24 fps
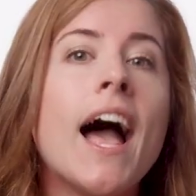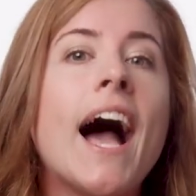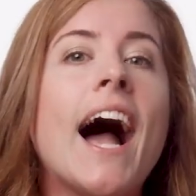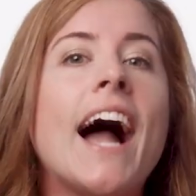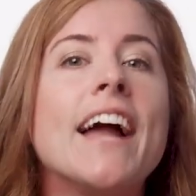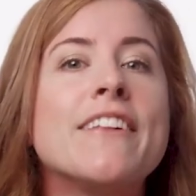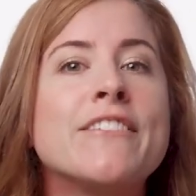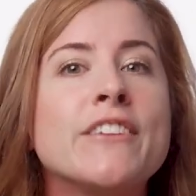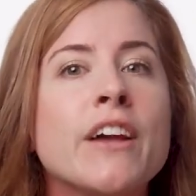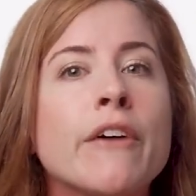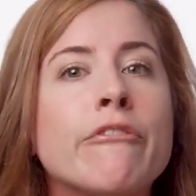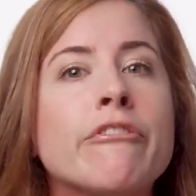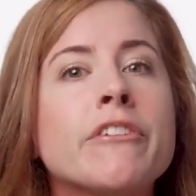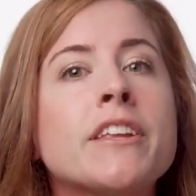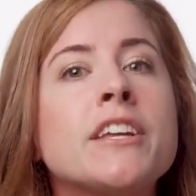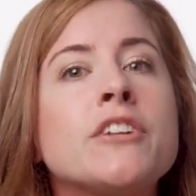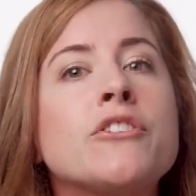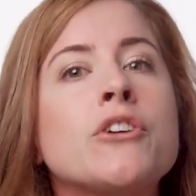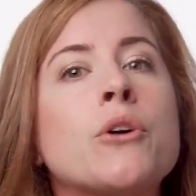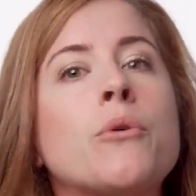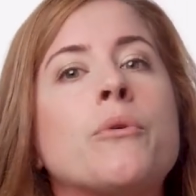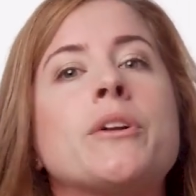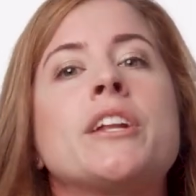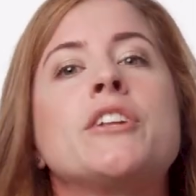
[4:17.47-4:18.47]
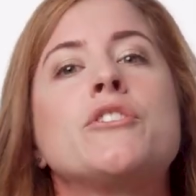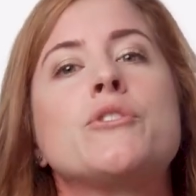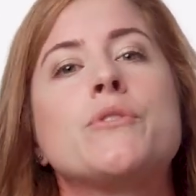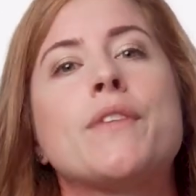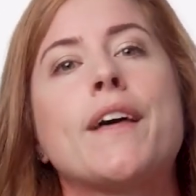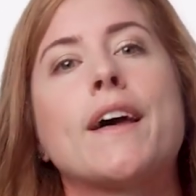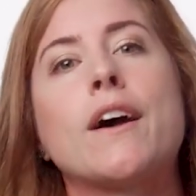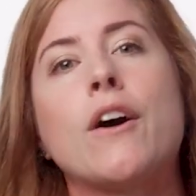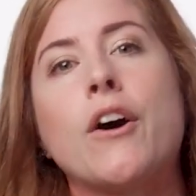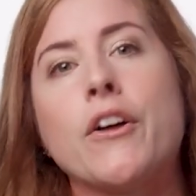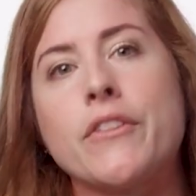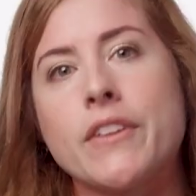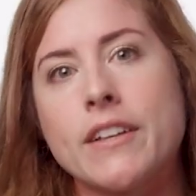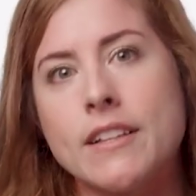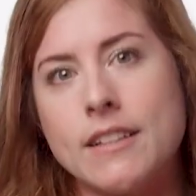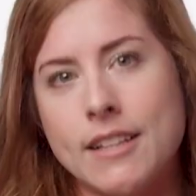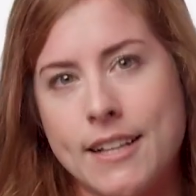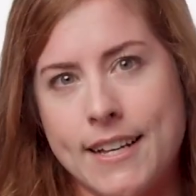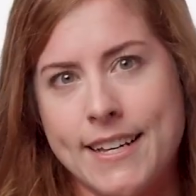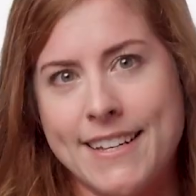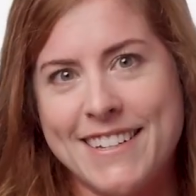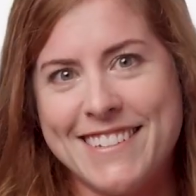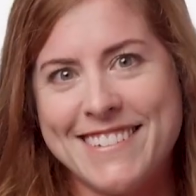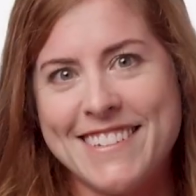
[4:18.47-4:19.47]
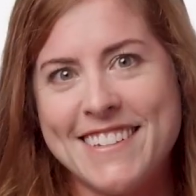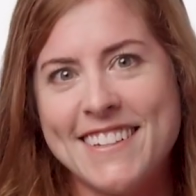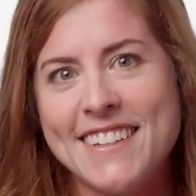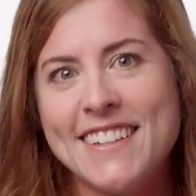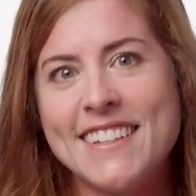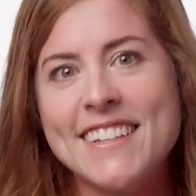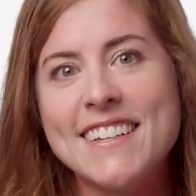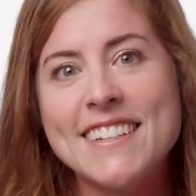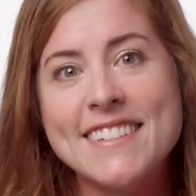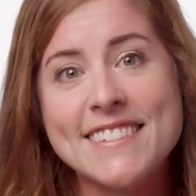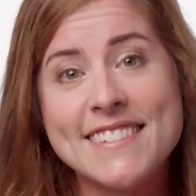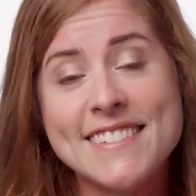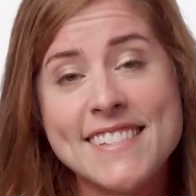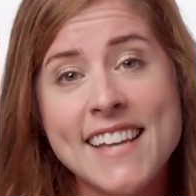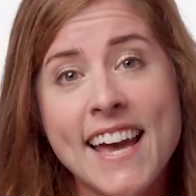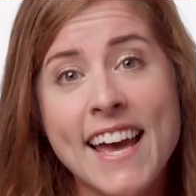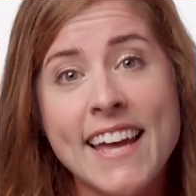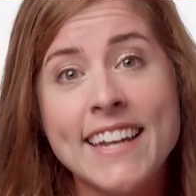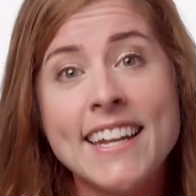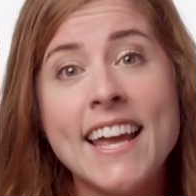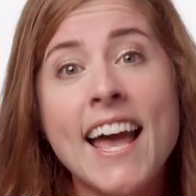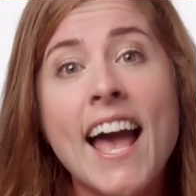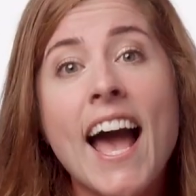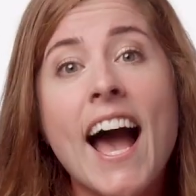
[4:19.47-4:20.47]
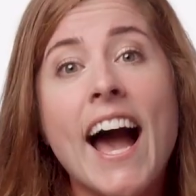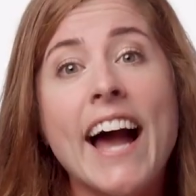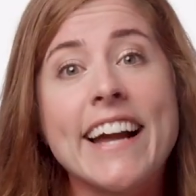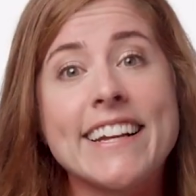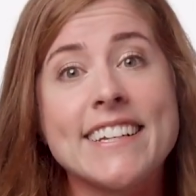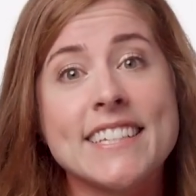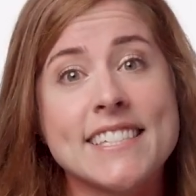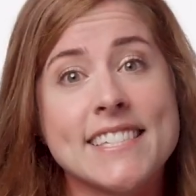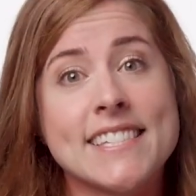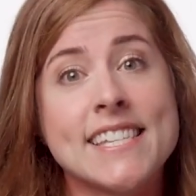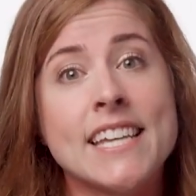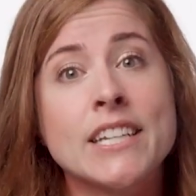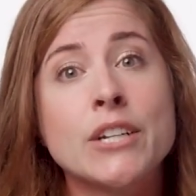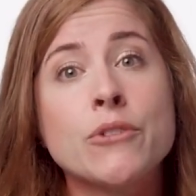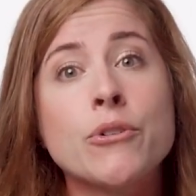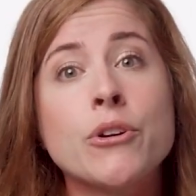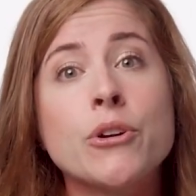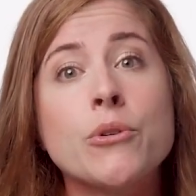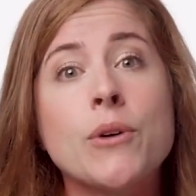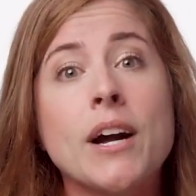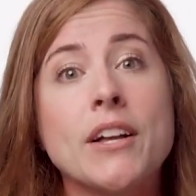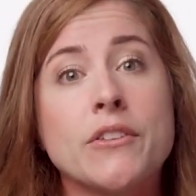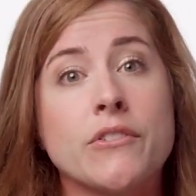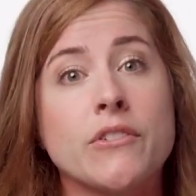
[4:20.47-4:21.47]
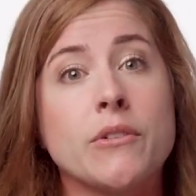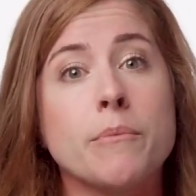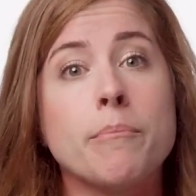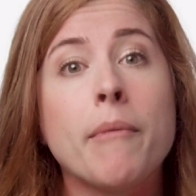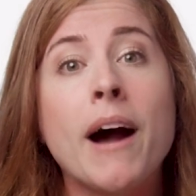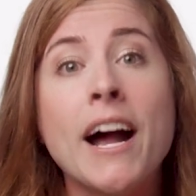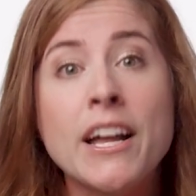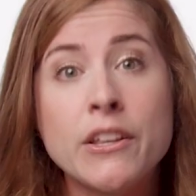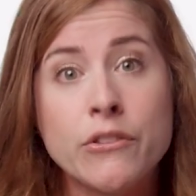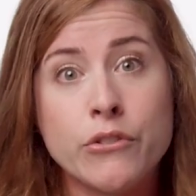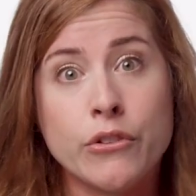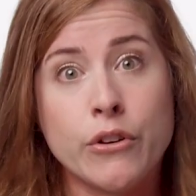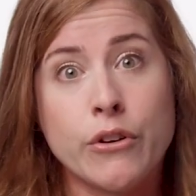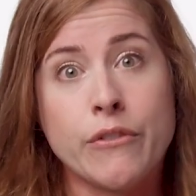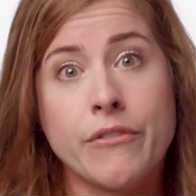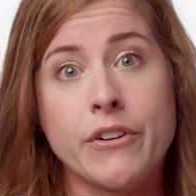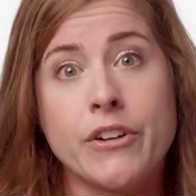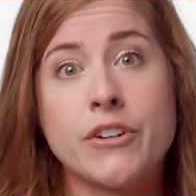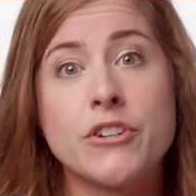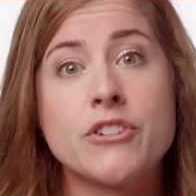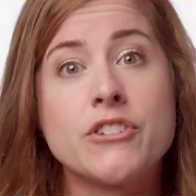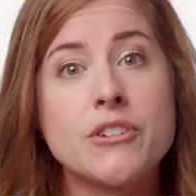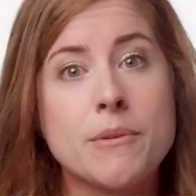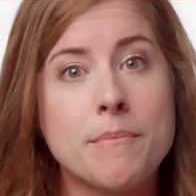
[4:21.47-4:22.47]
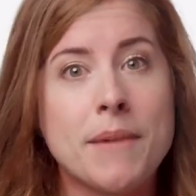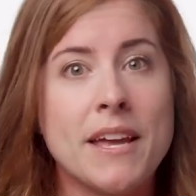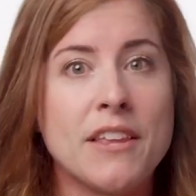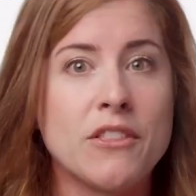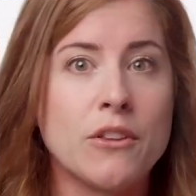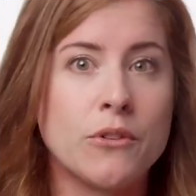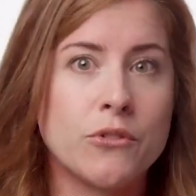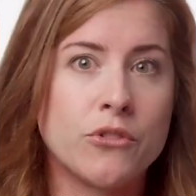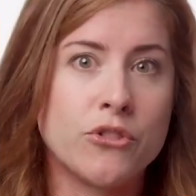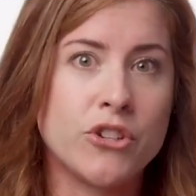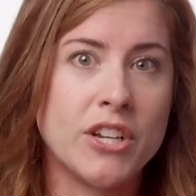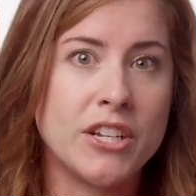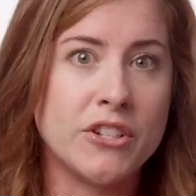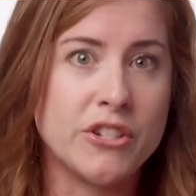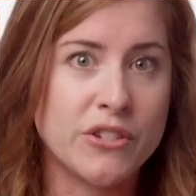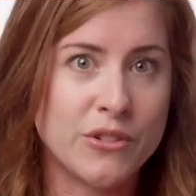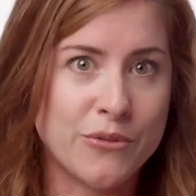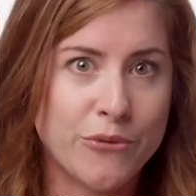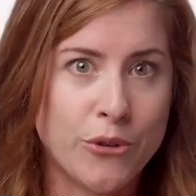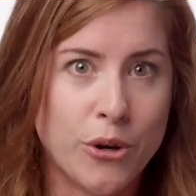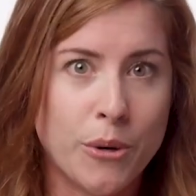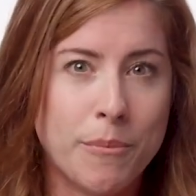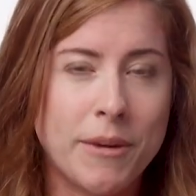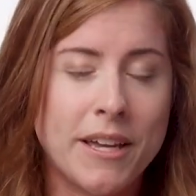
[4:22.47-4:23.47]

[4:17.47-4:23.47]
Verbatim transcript: I definitely don't want to do that on the client. Instead, I can send a request to my server to make those changes for